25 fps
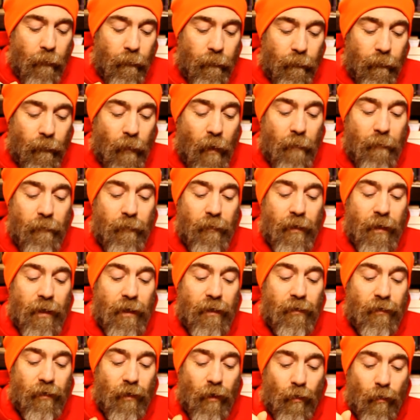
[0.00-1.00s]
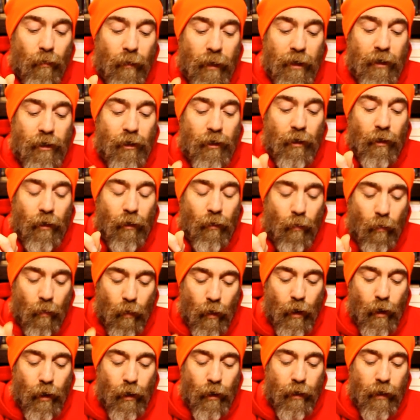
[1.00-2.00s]
From this original
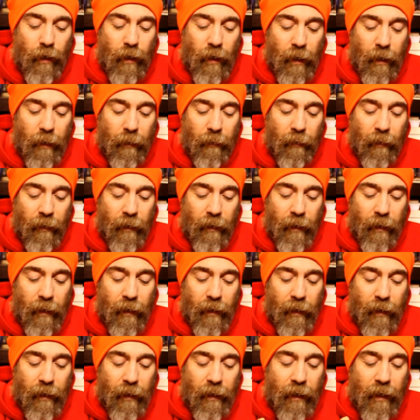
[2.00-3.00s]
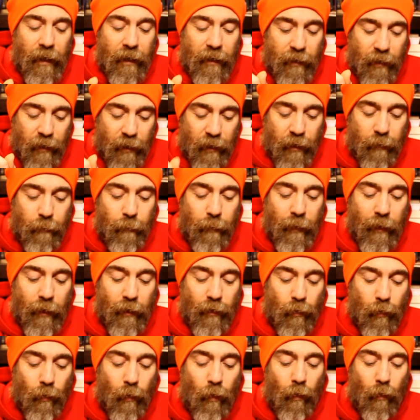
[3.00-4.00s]
word, is the
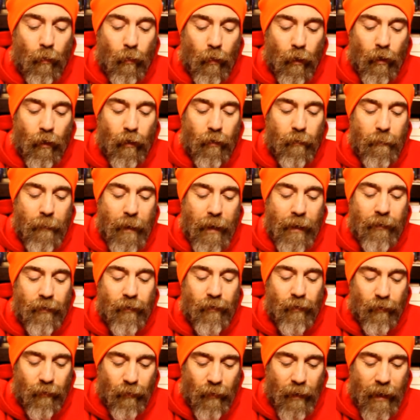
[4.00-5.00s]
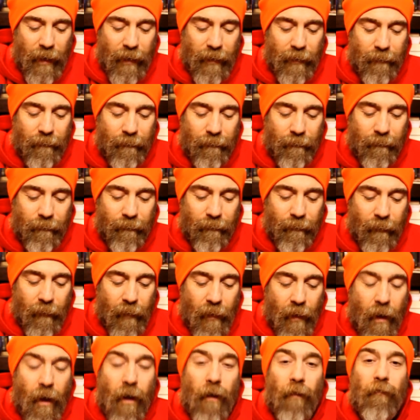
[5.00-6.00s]
spiritual world made straight.
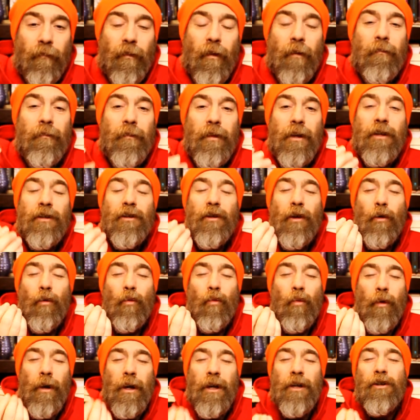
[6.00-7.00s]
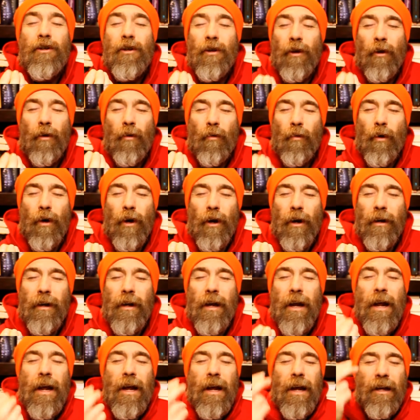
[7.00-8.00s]
From this original word,
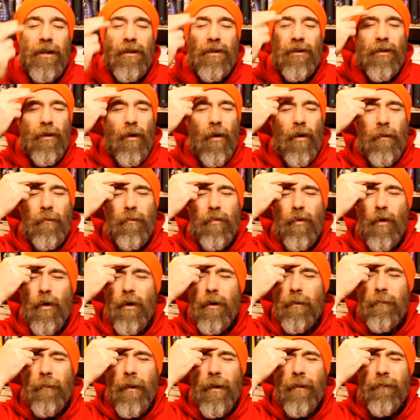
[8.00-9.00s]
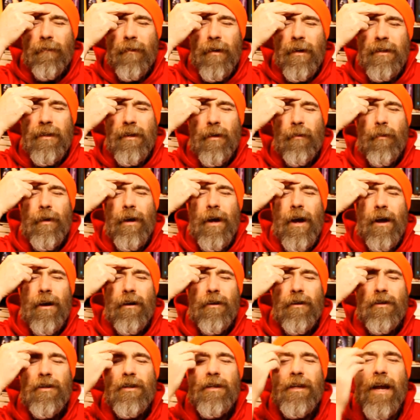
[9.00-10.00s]
it's so important, my friends, that we
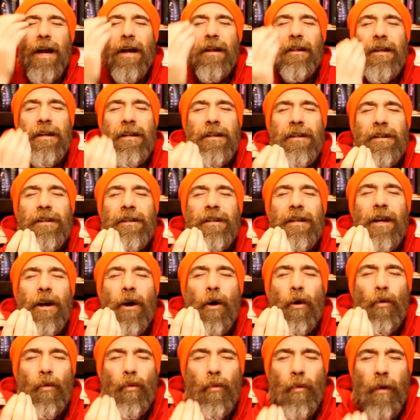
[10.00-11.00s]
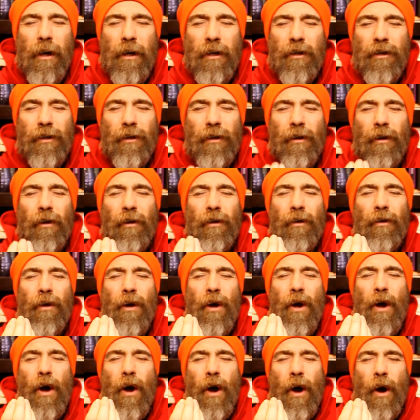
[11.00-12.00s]
understand this is the original
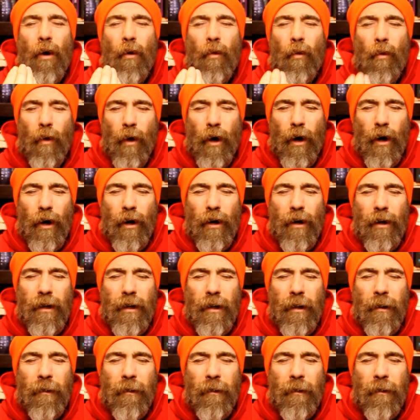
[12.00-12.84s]
word.